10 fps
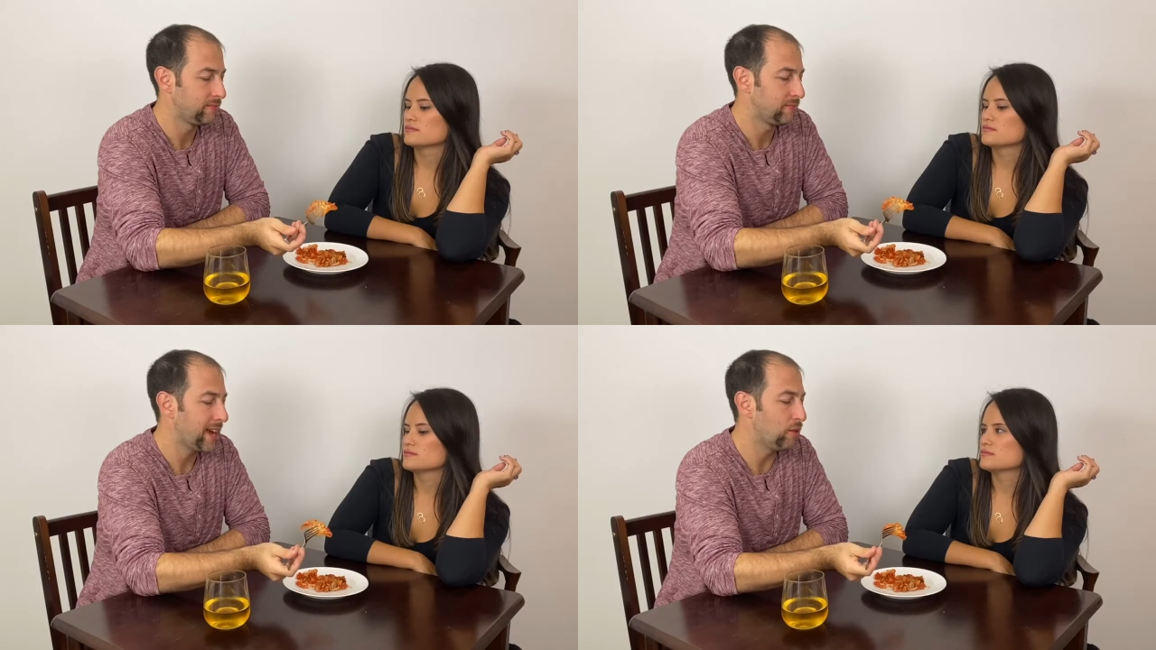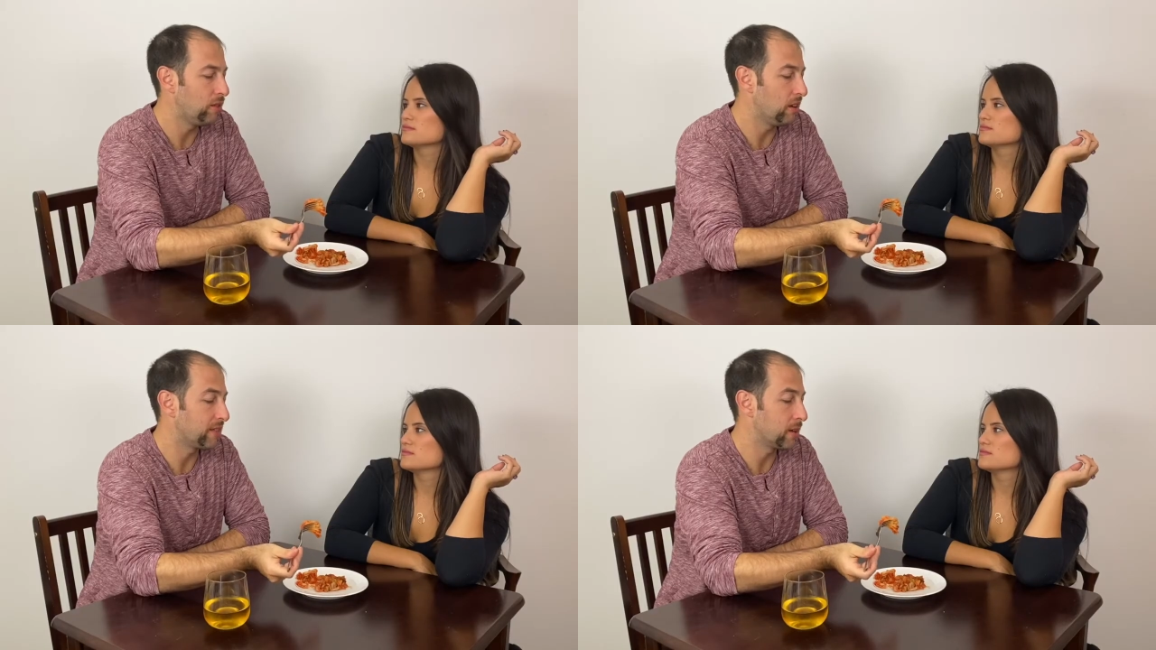Speaker 1: I don't
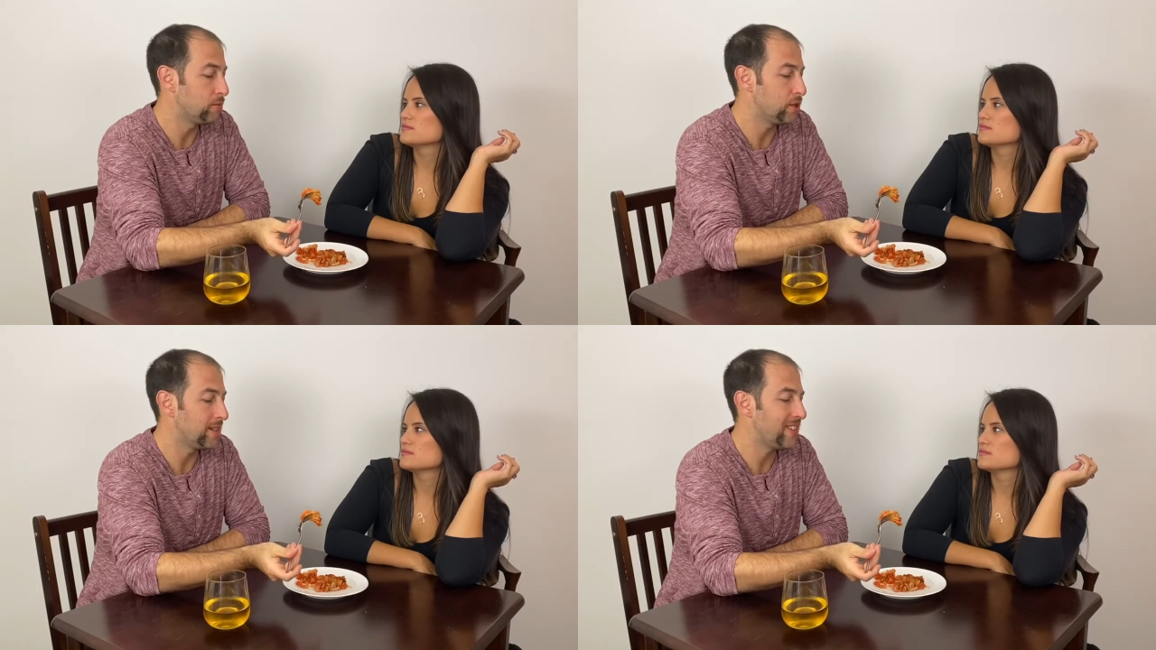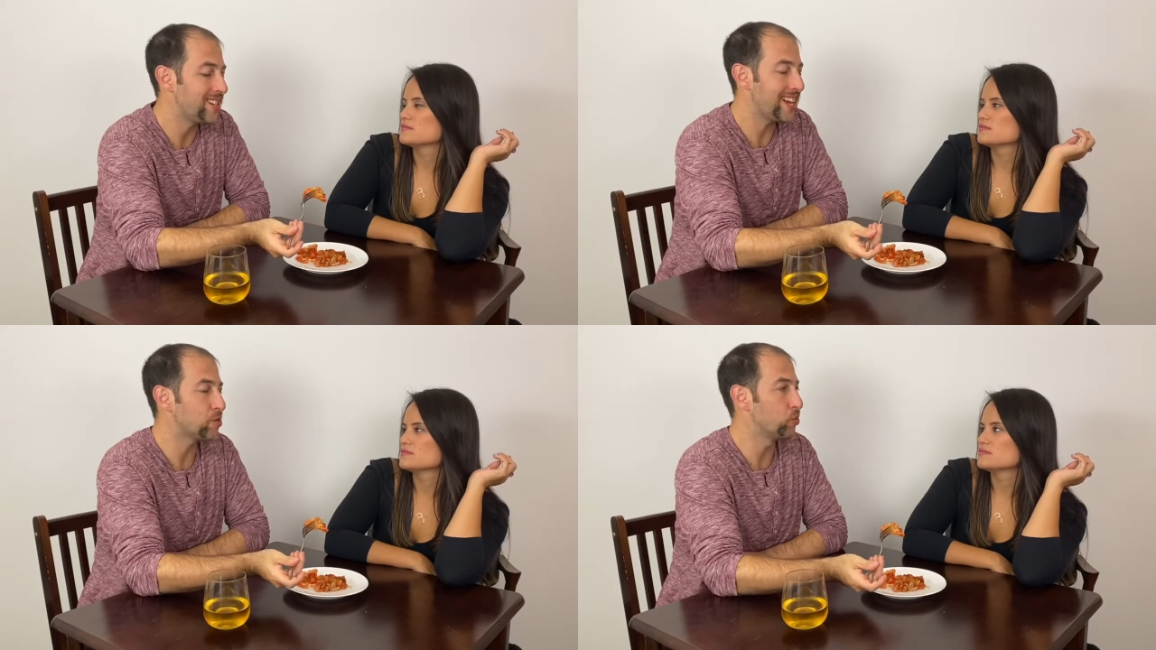love kimchi. They
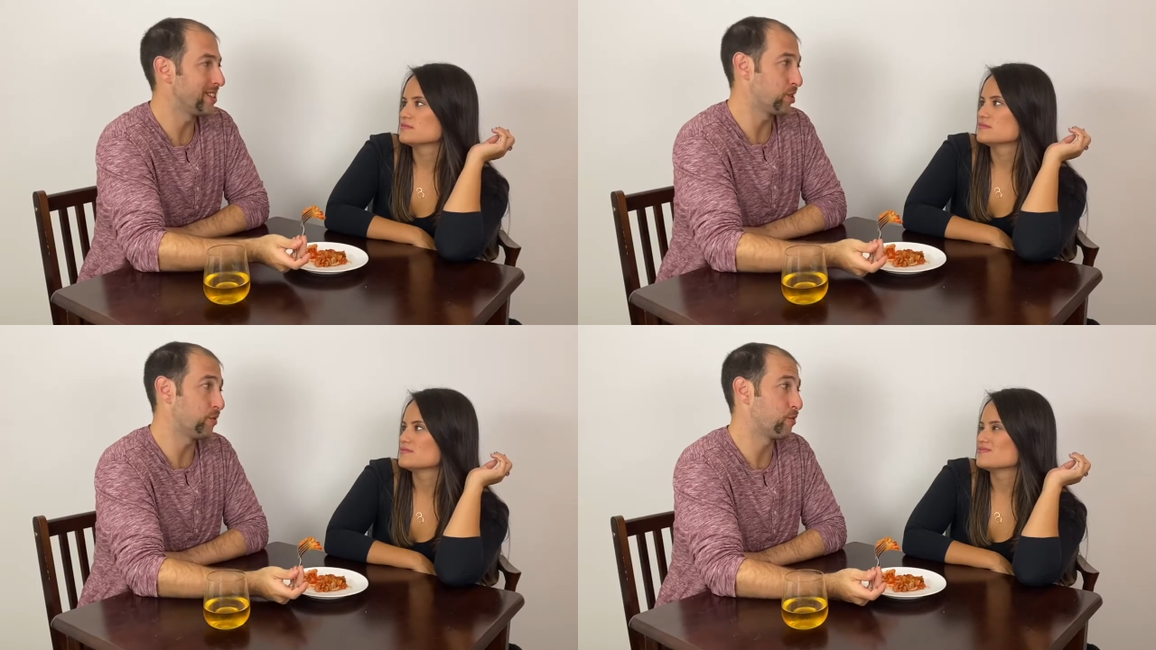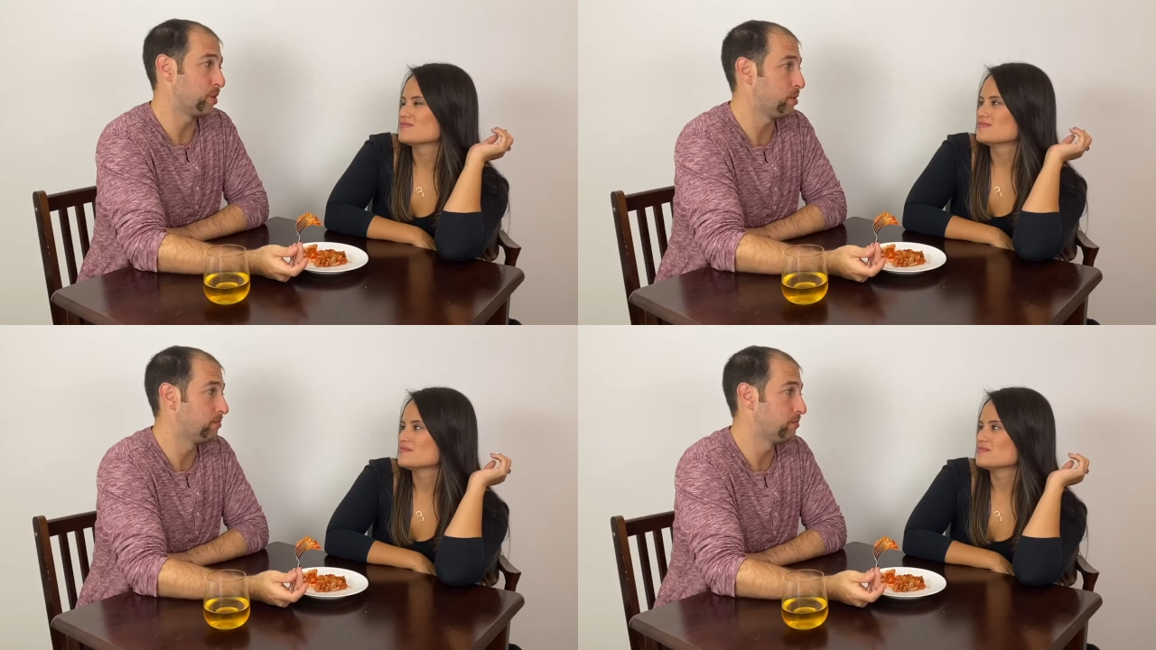say it's really good for you.